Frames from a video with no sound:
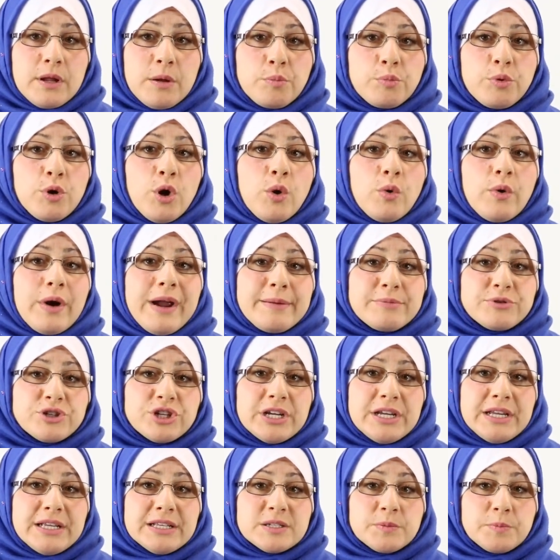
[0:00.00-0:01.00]
Program
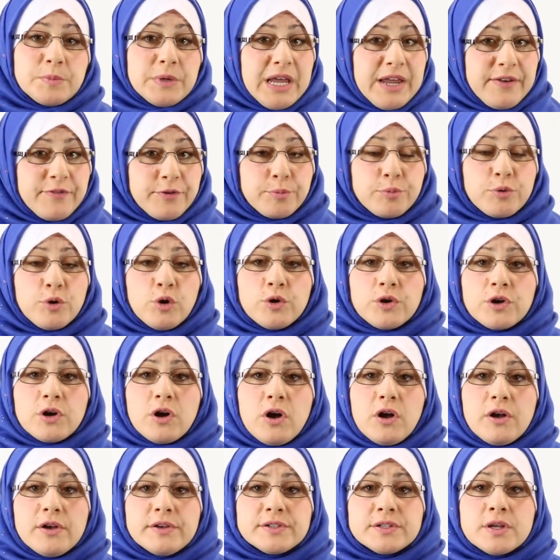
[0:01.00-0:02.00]
sheets, behavior
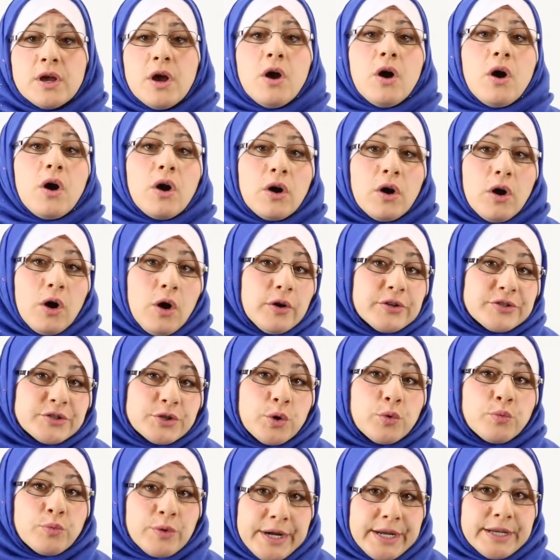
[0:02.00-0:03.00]
protocols are
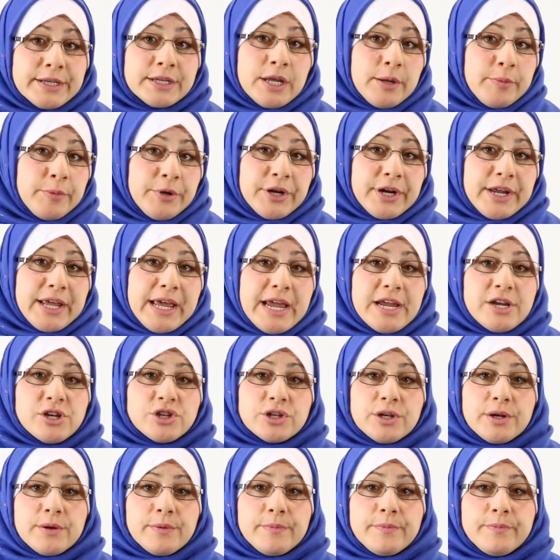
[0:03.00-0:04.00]
also written
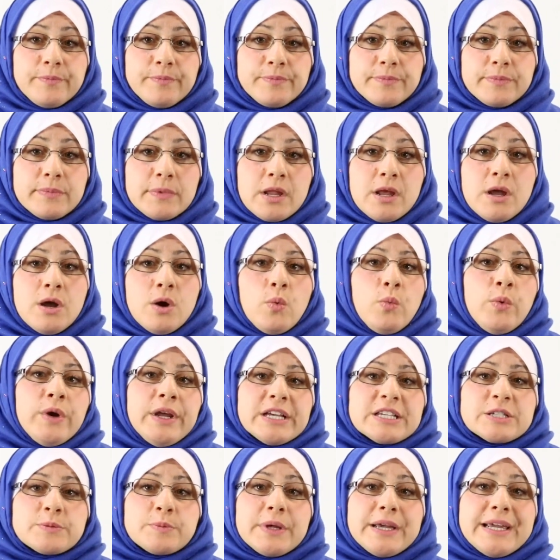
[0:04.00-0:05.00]
communication. We
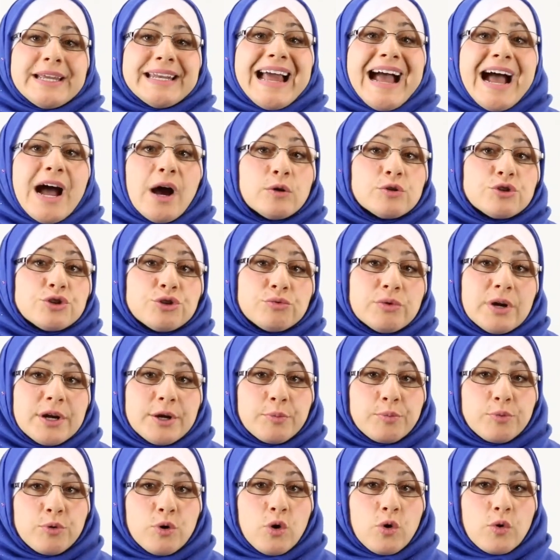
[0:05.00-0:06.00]
explain how to run
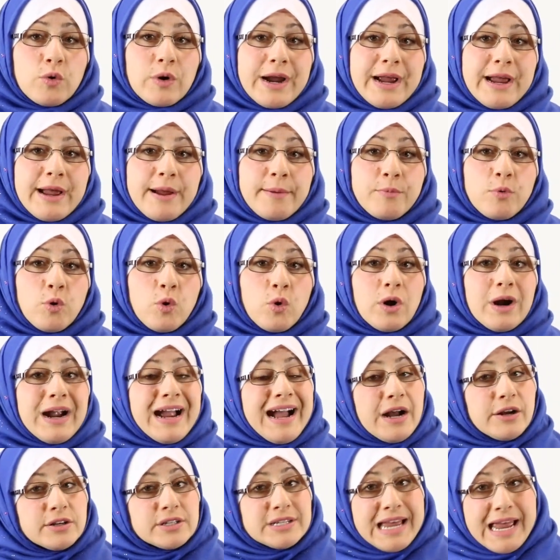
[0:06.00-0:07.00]
a program or
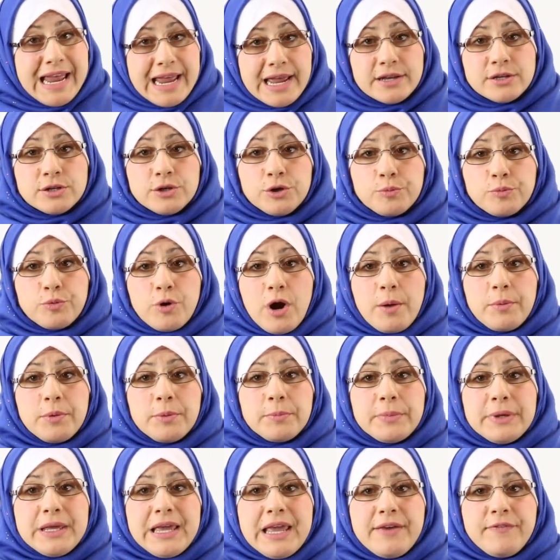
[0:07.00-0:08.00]
how to handle
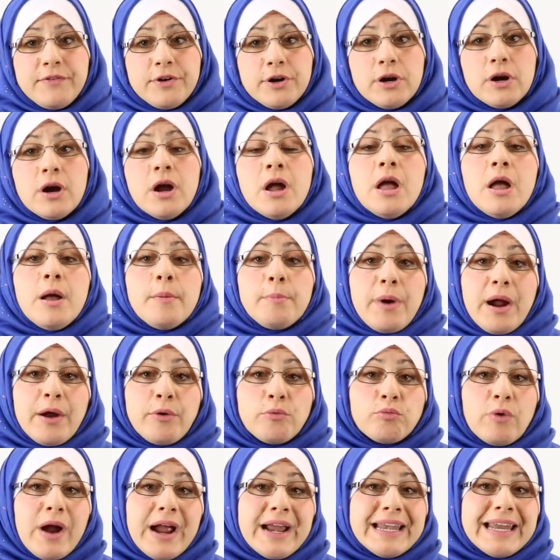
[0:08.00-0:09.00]
problem behavior by
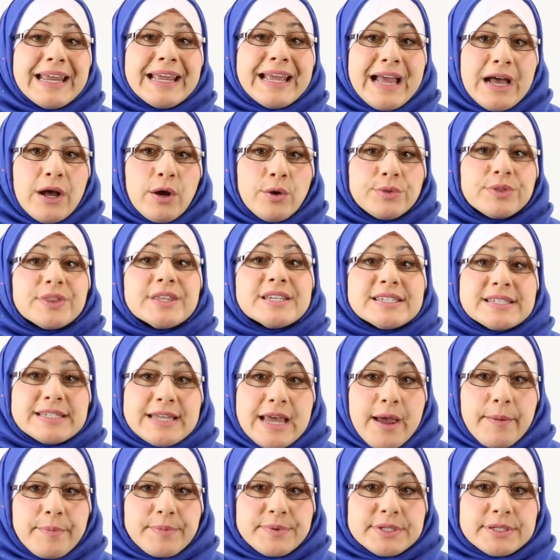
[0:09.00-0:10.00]
writing out the
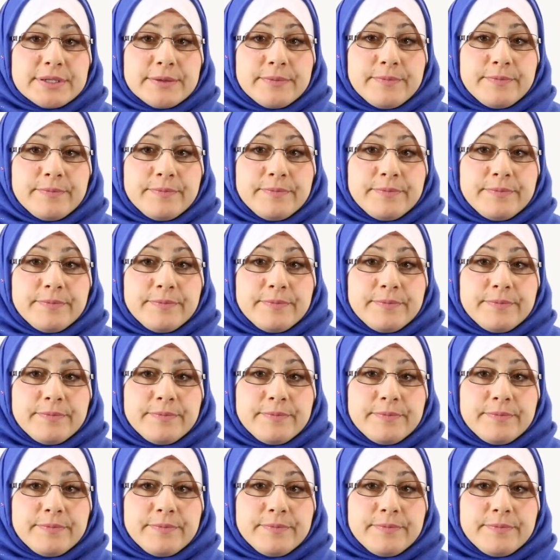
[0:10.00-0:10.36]
steps.